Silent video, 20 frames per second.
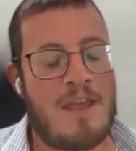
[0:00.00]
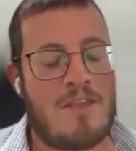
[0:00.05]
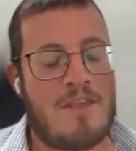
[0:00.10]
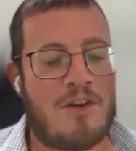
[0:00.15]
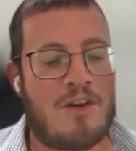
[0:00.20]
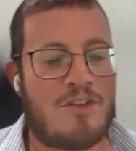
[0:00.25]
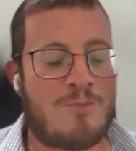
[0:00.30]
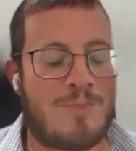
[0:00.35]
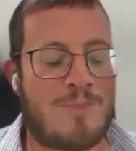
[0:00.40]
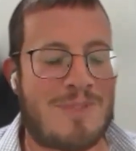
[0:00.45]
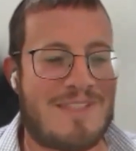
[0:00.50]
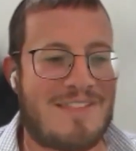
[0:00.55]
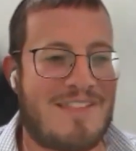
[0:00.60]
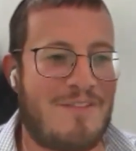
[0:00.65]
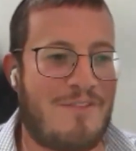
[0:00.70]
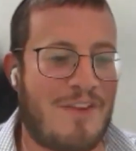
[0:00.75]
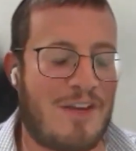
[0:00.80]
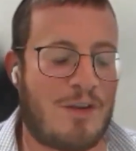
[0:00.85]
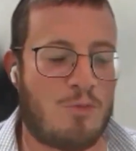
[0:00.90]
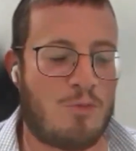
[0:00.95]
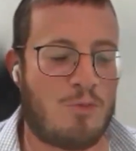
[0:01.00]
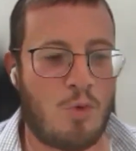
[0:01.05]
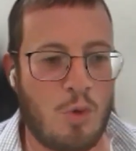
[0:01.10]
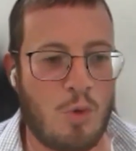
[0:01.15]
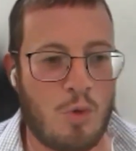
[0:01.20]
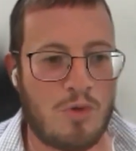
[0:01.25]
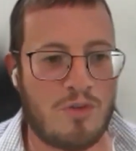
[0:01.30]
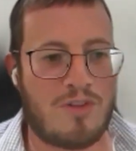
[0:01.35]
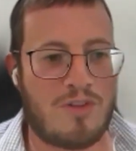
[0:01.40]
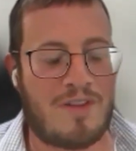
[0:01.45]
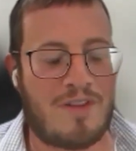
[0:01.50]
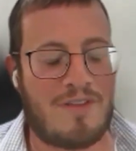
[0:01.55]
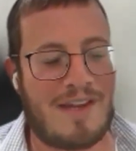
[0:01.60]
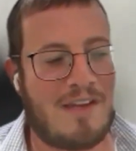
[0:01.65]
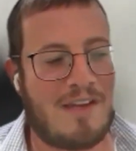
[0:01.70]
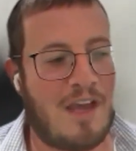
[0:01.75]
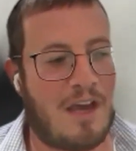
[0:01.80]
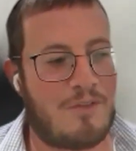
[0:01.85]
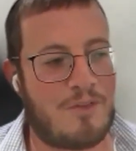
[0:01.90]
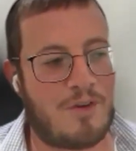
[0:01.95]
There are specific rules
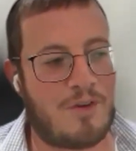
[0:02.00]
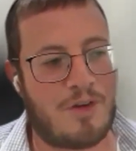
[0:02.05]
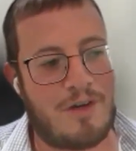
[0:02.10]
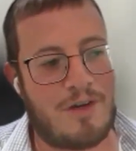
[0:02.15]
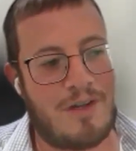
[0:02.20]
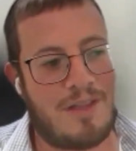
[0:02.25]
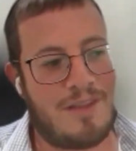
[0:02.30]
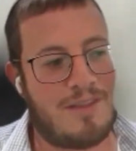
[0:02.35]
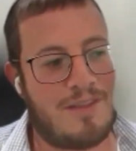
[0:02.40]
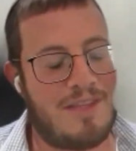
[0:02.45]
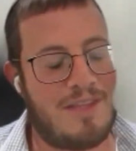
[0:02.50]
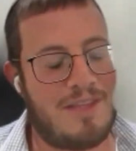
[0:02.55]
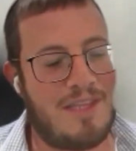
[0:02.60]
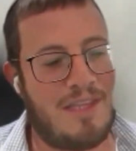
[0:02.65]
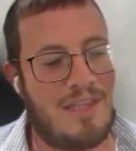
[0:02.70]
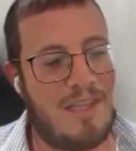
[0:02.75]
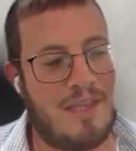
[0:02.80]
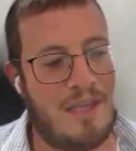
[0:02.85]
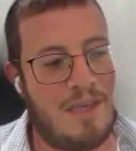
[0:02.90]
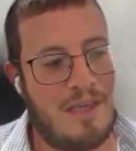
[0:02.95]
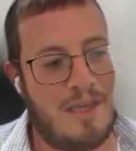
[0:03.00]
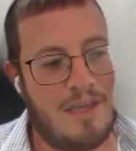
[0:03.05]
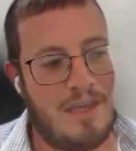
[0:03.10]
that govern the